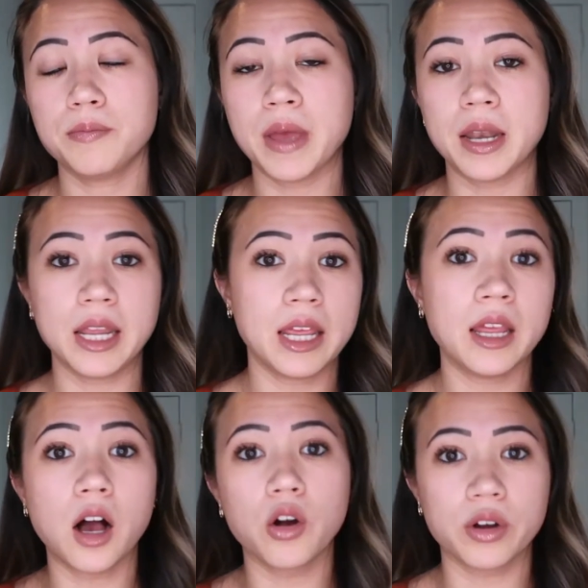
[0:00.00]
been
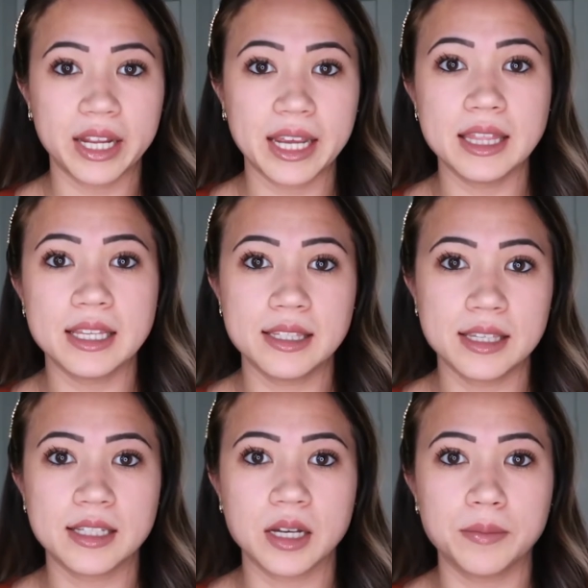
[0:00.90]
already in the
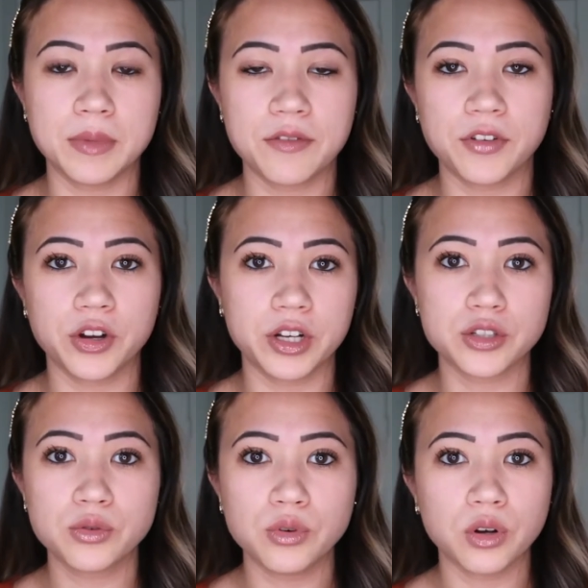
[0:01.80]
system, if you're in a
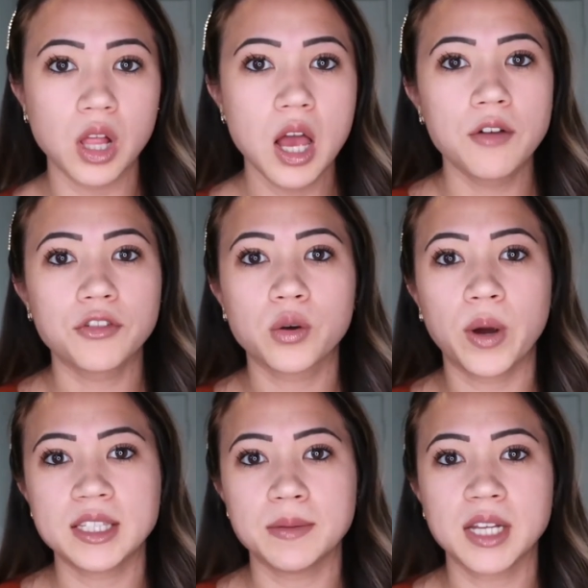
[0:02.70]
school, for
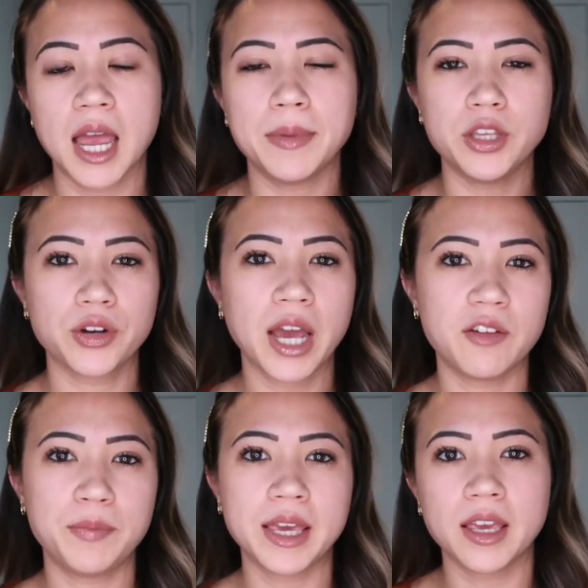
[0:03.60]
quite some time, and you're kind
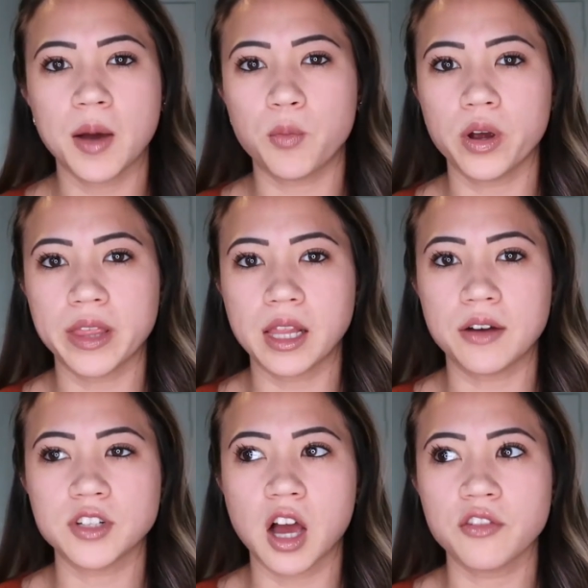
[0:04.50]
of picking up where they
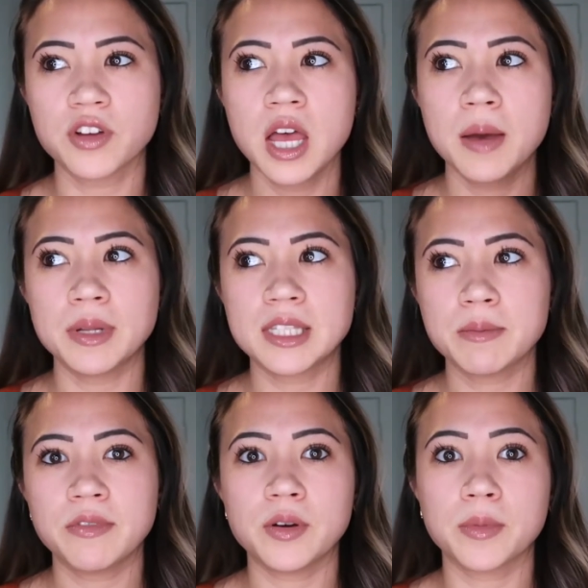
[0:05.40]
left off. But
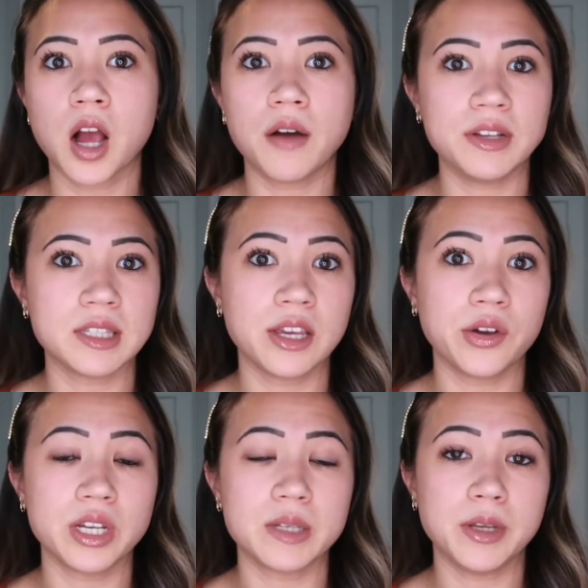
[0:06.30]
some of them are obviously
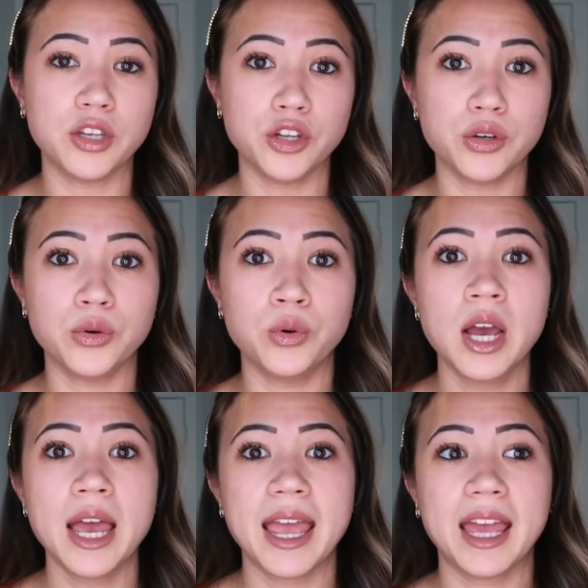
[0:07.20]
going to be new,
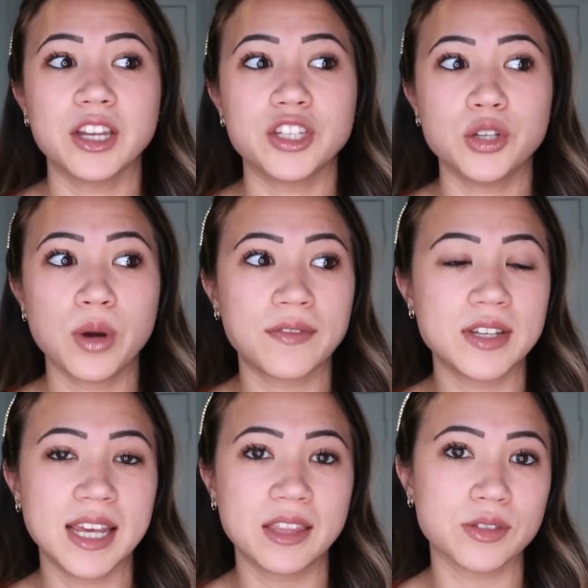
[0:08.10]
and you have to
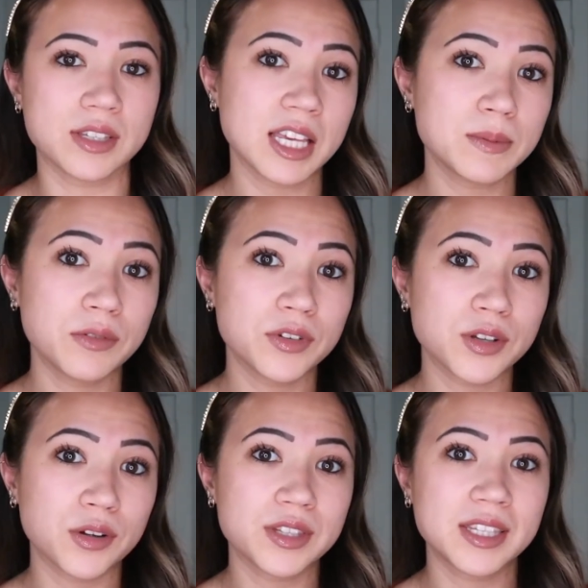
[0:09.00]
take those assessment
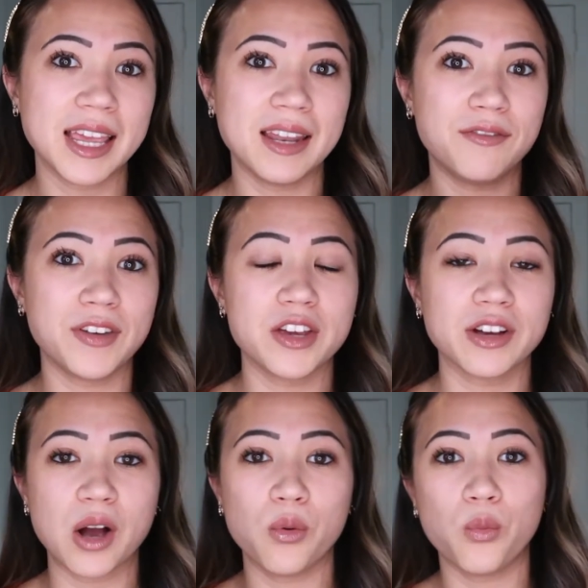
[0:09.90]
results and figure
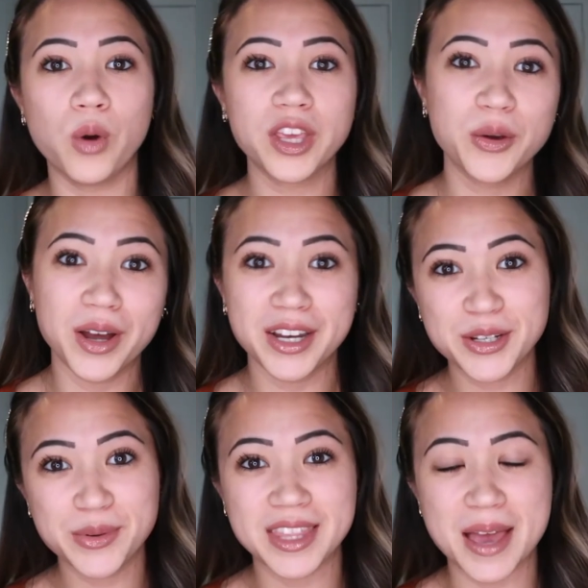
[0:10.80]
out what you want to
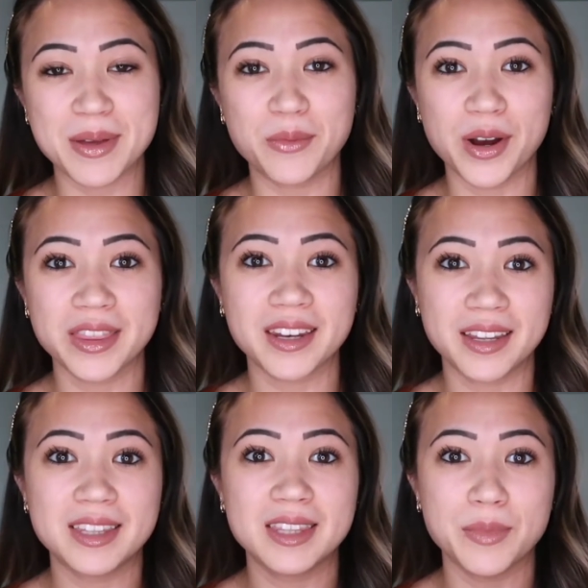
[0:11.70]
do with them and where they
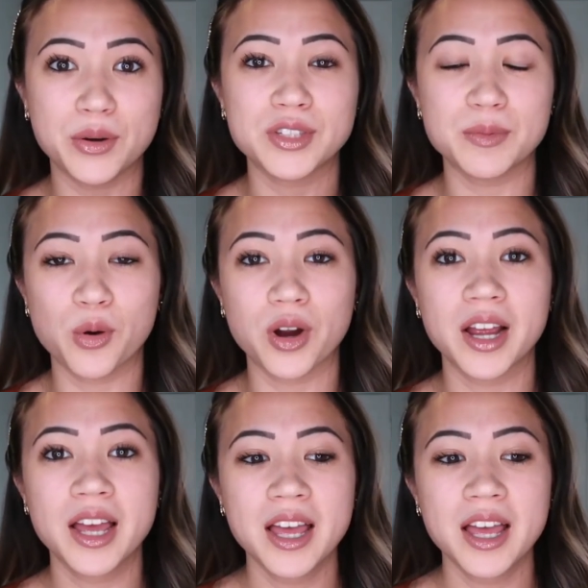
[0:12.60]
need the most support.